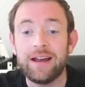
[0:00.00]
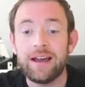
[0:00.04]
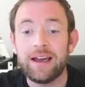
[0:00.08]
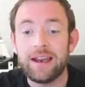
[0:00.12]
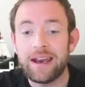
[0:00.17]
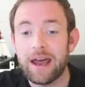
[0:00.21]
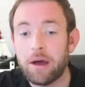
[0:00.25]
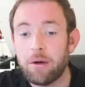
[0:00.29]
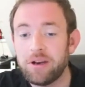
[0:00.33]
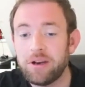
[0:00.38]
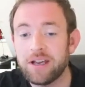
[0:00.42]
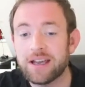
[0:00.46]

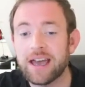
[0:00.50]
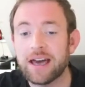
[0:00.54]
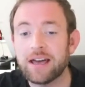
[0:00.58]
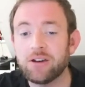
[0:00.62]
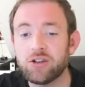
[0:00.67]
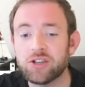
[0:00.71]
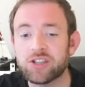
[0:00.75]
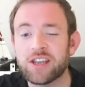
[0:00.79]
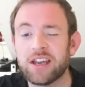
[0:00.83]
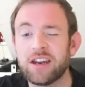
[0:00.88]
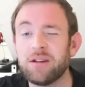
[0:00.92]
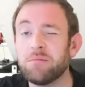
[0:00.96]
Now, you can
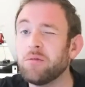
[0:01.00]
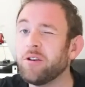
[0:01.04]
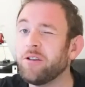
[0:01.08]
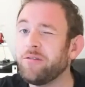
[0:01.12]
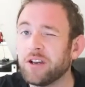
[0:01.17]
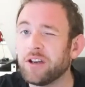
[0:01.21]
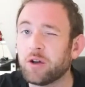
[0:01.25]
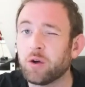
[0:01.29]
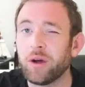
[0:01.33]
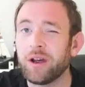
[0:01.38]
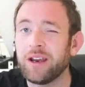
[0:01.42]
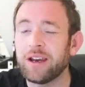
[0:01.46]
just kind of move
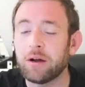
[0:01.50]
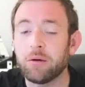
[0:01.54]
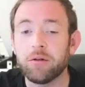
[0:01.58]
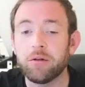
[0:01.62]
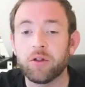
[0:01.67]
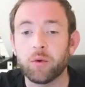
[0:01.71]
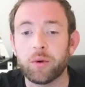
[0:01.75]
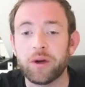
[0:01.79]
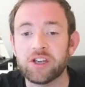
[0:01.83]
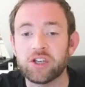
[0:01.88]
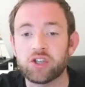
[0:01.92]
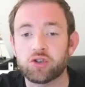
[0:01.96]
your queen out of the
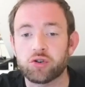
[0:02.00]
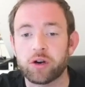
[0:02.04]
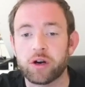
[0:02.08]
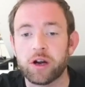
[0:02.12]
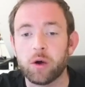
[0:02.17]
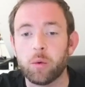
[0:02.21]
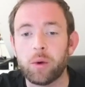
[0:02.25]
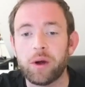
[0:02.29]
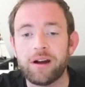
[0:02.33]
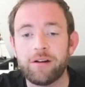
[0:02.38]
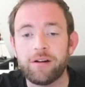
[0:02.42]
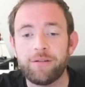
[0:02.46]
way straight
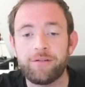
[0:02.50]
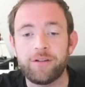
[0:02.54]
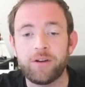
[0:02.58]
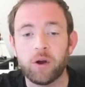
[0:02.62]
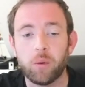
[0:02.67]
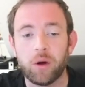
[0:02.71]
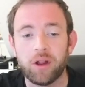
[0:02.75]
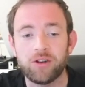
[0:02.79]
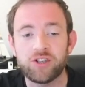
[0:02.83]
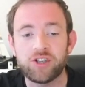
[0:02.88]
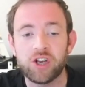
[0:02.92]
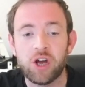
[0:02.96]
away if you
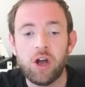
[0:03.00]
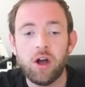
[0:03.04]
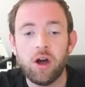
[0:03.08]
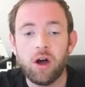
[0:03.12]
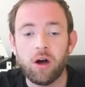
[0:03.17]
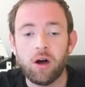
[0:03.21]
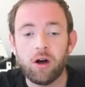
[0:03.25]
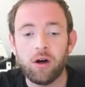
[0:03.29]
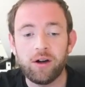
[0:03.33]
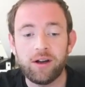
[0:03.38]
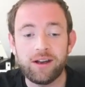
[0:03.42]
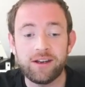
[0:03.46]
want,
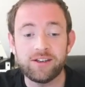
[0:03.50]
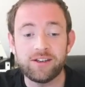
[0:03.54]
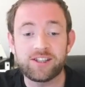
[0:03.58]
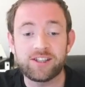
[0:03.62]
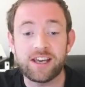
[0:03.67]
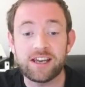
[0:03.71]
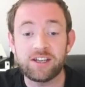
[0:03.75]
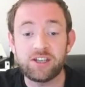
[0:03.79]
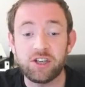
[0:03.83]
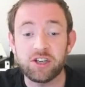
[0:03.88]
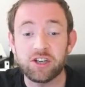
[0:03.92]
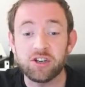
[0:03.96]
or
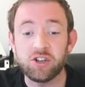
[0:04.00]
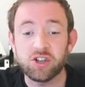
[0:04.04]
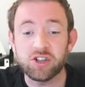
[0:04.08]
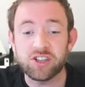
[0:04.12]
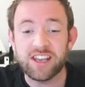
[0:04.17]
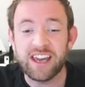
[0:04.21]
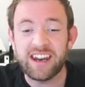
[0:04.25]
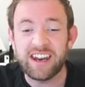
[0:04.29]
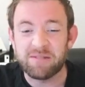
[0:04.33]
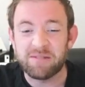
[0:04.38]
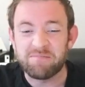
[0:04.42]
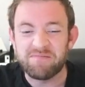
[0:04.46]
instead you can just
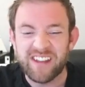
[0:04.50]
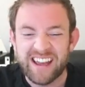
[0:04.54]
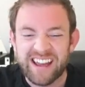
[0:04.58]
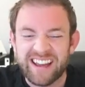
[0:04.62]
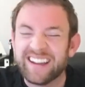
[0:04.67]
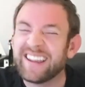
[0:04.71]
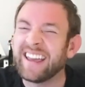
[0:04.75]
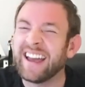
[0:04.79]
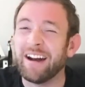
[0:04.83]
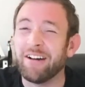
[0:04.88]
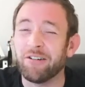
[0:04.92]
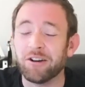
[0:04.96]
kind of
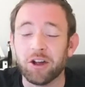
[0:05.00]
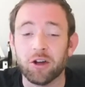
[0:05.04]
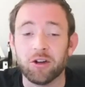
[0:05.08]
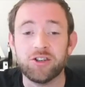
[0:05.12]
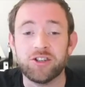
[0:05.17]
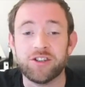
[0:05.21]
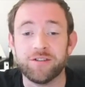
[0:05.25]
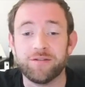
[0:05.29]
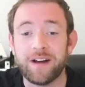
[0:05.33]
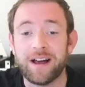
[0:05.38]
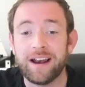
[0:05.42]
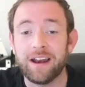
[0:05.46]
carry on
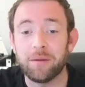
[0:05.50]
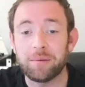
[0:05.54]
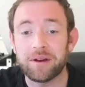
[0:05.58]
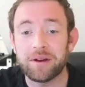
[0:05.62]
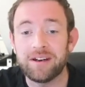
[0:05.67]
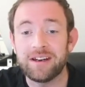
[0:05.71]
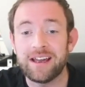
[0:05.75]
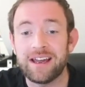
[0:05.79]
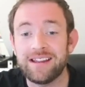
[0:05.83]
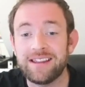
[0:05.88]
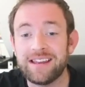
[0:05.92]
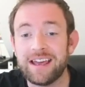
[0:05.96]
developing,
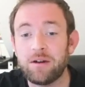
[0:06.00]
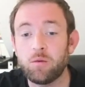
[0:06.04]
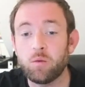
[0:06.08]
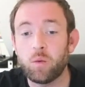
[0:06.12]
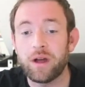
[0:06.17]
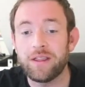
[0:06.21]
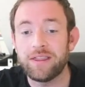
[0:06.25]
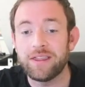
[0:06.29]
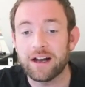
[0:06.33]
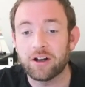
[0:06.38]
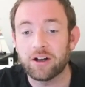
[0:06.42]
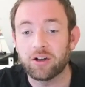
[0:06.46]
and then
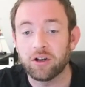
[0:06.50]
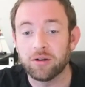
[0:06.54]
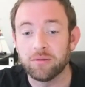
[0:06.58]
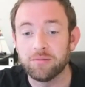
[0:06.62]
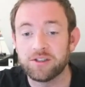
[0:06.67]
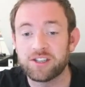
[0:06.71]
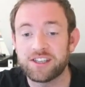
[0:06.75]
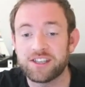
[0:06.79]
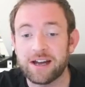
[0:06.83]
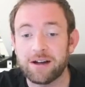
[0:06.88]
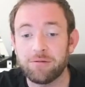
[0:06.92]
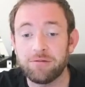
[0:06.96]
when that comes
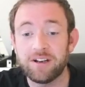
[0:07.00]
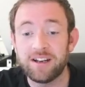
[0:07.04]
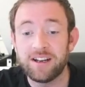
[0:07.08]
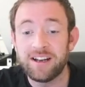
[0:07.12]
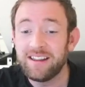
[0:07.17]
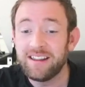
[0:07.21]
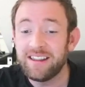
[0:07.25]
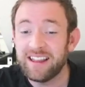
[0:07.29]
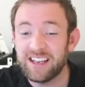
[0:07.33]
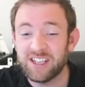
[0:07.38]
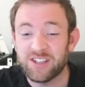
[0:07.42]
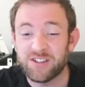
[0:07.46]
down,
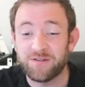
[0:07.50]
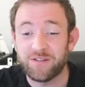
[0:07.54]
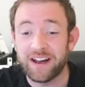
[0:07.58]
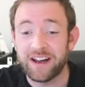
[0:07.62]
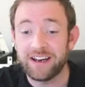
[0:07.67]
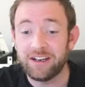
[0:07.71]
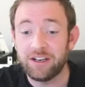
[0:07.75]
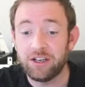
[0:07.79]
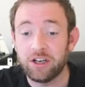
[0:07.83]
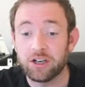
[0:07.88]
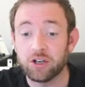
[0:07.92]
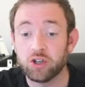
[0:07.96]
that's
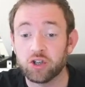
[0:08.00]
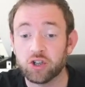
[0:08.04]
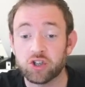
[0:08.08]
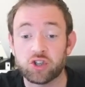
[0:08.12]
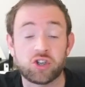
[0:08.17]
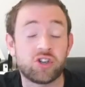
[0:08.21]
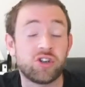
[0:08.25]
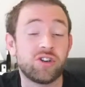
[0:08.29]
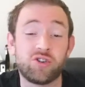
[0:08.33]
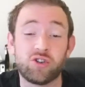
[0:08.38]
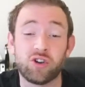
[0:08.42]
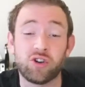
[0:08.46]
fine, you can
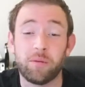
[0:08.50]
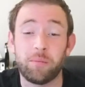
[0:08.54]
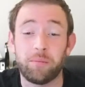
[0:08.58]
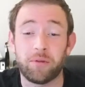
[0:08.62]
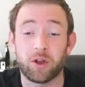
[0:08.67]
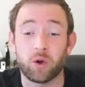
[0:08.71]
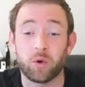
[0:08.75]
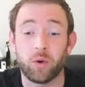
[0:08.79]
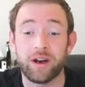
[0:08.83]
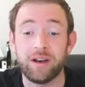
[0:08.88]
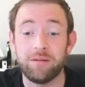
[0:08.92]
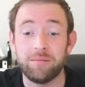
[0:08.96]
just drop the
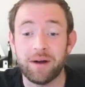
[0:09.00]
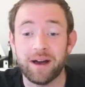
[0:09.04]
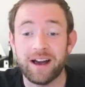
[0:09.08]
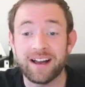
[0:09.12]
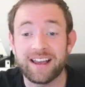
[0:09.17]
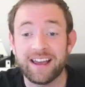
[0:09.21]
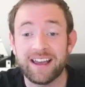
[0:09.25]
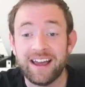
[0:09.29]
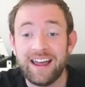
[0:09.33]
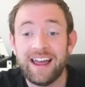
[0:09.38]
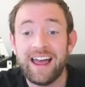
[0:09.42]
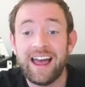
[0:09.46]
queen
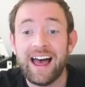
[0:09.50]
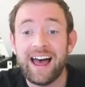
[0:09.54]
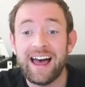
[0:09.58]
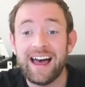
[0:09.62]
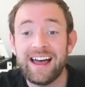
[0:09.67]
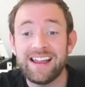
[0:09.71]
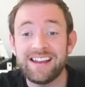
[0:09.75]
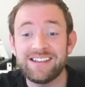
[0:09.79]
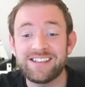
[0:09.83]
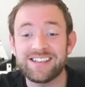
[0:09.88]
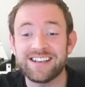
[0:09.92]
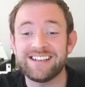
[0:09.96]
back,
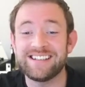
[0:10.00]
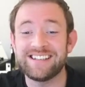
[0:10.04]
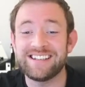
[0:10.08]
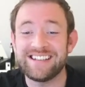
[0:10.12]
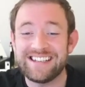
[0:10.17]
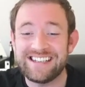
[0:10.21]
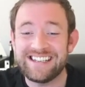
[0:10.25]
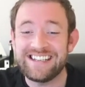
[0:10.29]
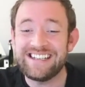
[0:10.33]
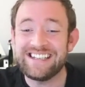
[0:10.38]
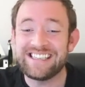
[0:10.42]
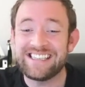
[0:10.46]
and
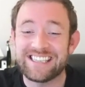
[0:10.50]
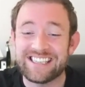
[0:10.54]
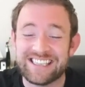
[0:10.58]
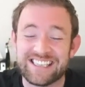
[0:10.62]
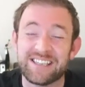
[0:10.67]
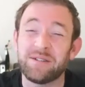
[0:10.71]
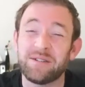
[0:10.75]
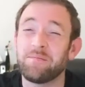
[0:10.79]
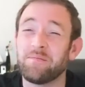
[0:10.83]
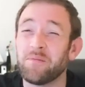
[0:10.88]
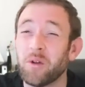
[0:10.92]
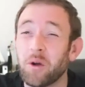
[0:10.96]
it's
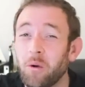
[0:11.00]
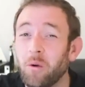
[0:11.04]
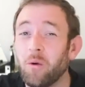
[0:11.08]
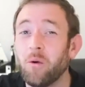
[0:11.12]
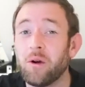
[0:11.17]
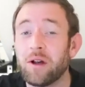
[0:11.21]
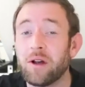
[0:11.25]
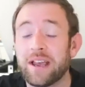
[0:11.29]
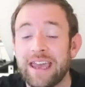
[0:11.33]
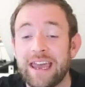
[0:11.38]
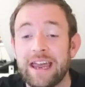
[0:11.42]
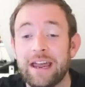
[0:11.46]

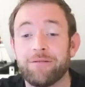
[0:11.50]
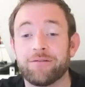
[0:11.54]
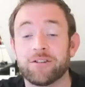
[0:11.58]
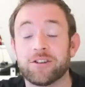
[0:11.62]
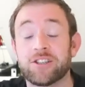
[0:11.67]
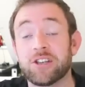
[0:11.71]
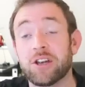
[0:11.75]
okay for us.